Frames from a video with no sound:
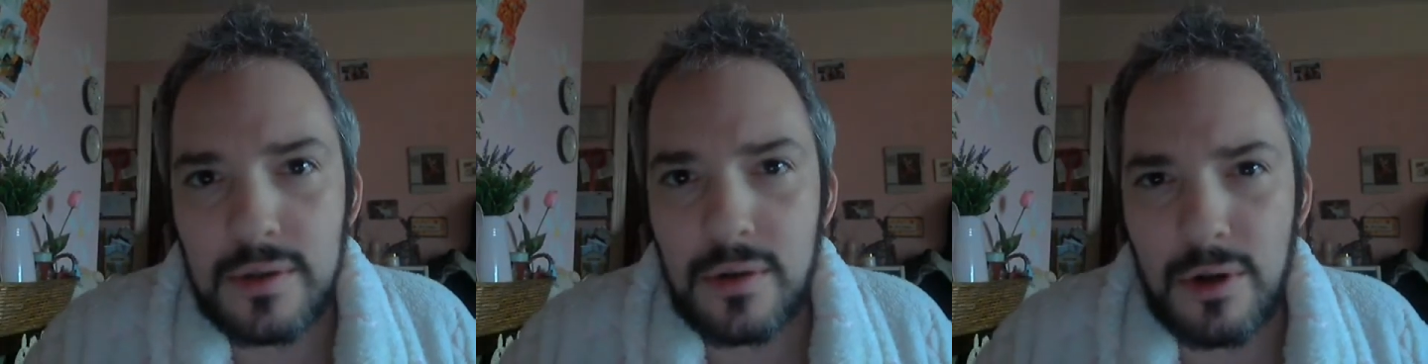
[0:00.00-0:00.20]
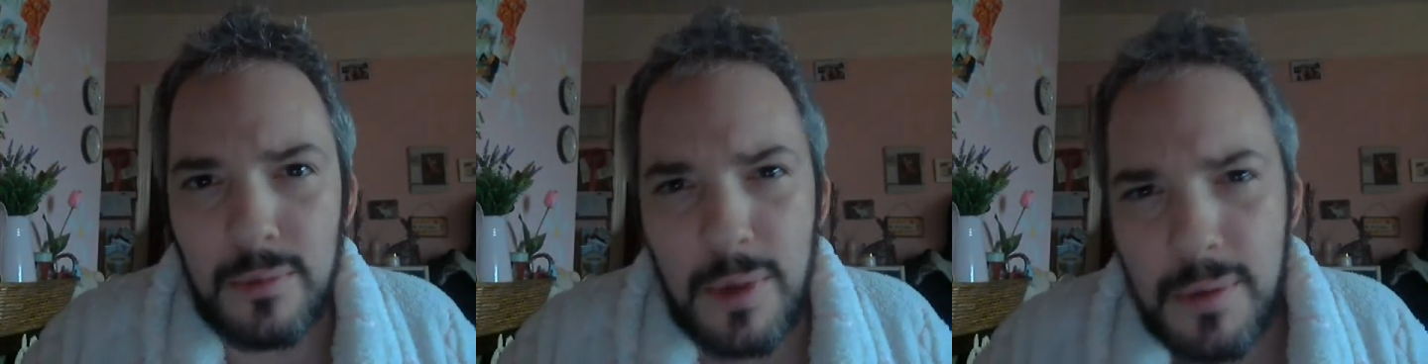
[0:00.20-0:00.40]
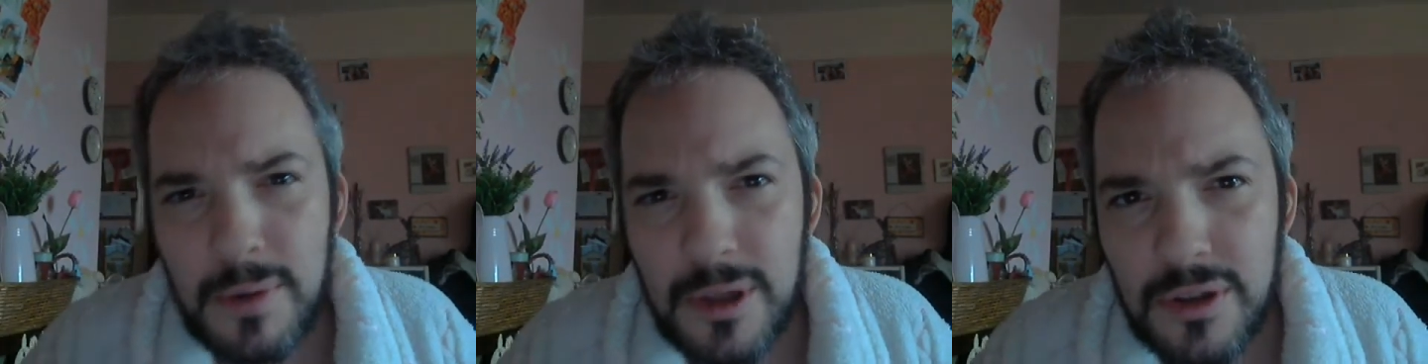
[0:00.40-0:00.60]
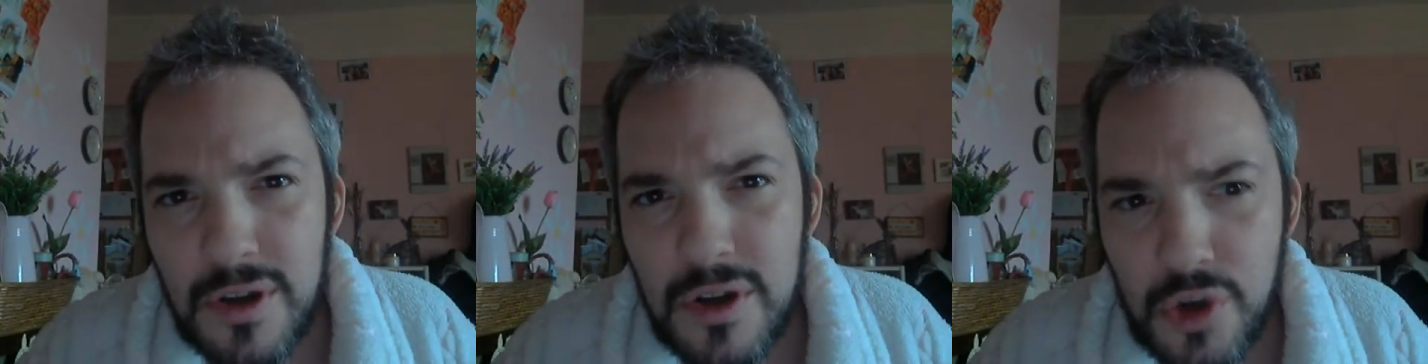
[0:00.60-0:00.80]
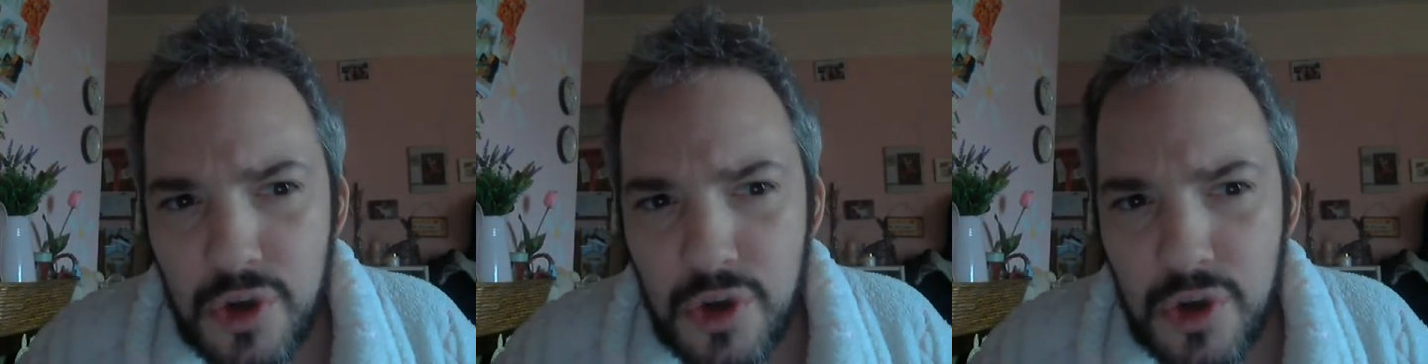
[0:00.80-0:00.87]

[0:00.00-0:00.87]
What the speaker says: Or maybe it does